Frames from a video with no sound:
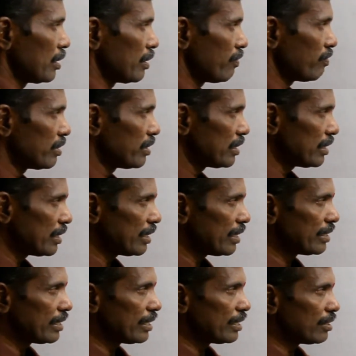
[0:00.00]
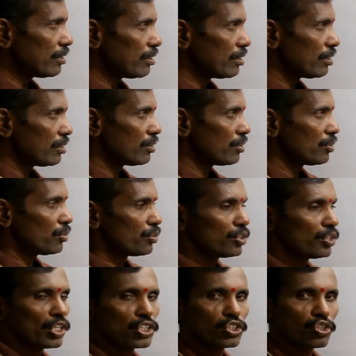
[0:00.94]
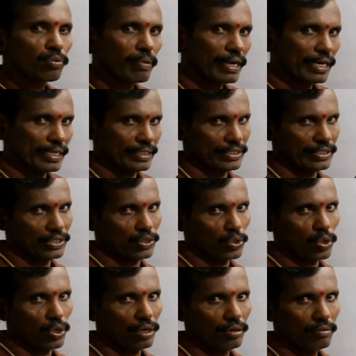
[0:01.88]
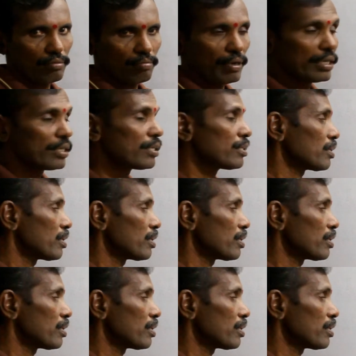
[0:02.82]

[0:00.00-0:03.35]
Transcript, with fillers: if this is a digit, there is no balancing rule, but